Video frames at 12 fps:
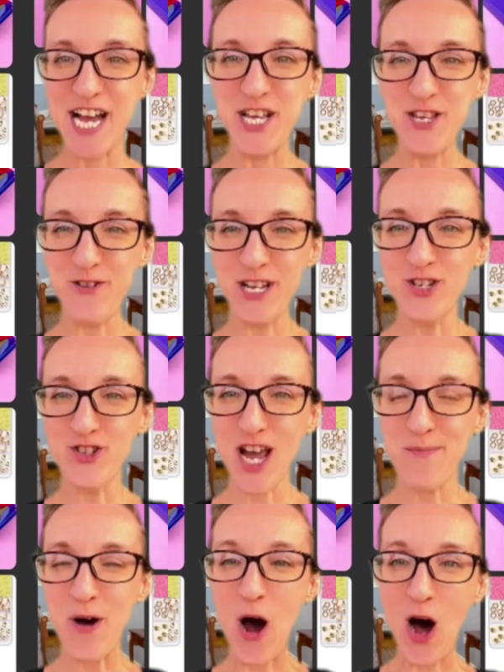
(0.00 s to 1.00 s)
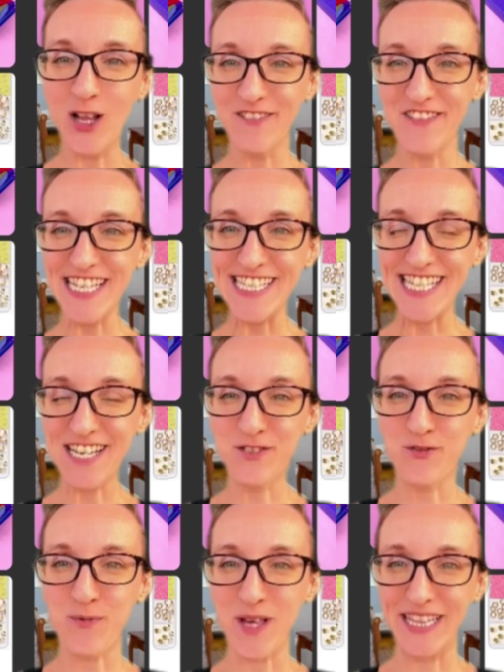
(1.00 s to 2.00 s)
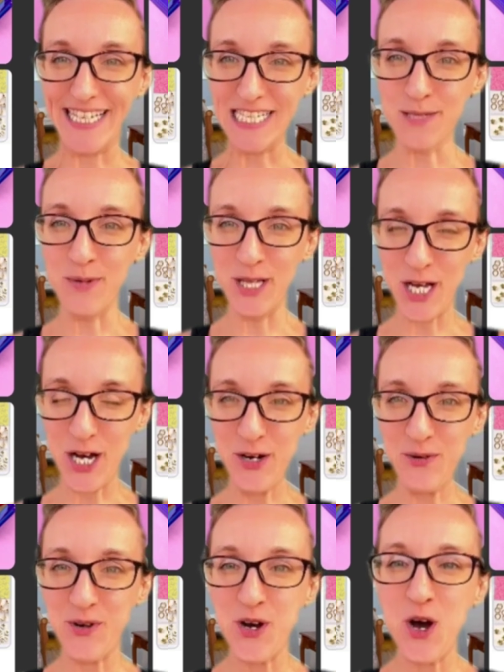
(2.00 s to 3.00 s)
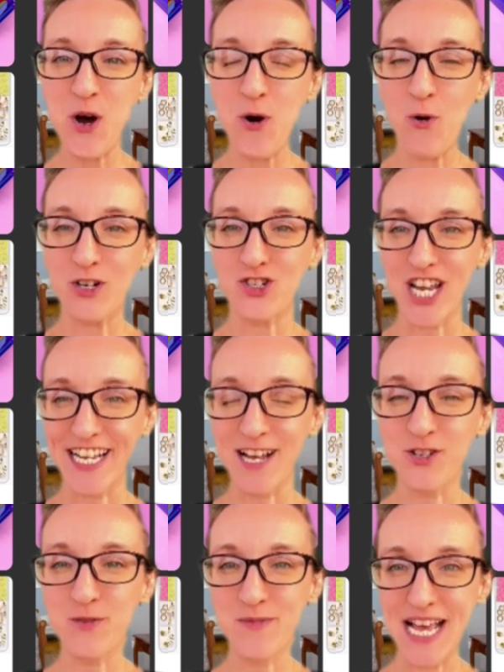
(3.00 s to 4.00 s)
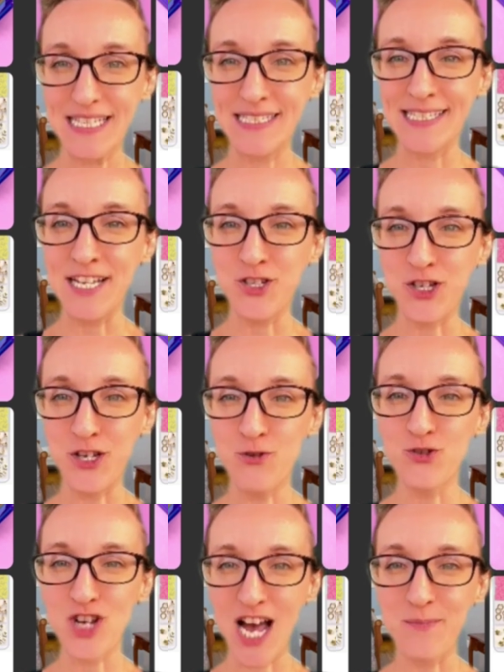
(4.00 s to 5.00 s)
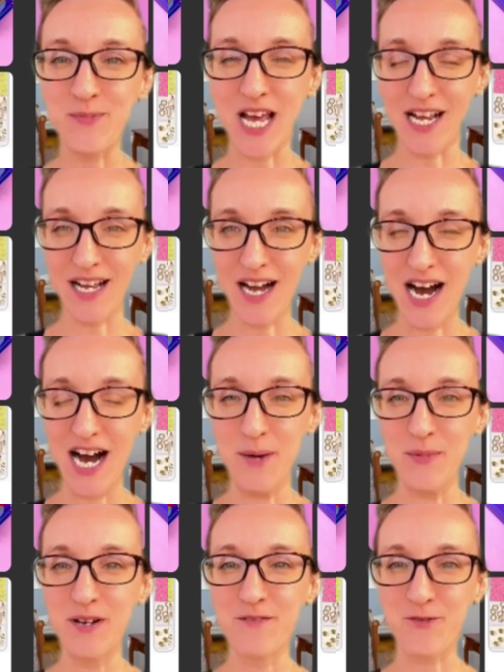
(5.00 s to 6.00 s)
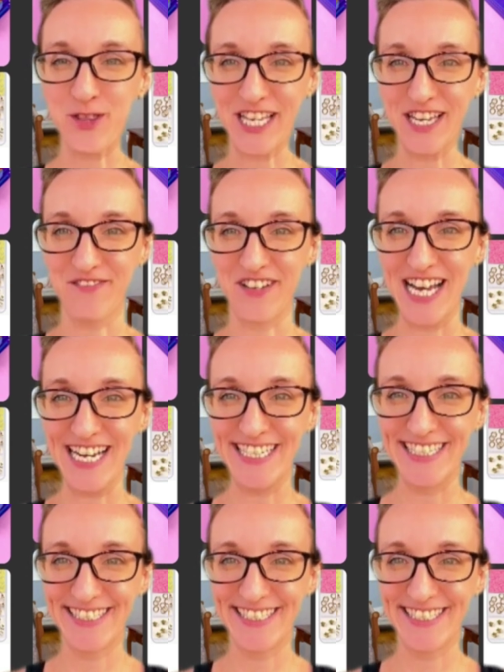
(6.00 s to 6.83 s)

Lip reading: You can shop all of these gifts from the links below or check out gymnastics.com for the gift guide.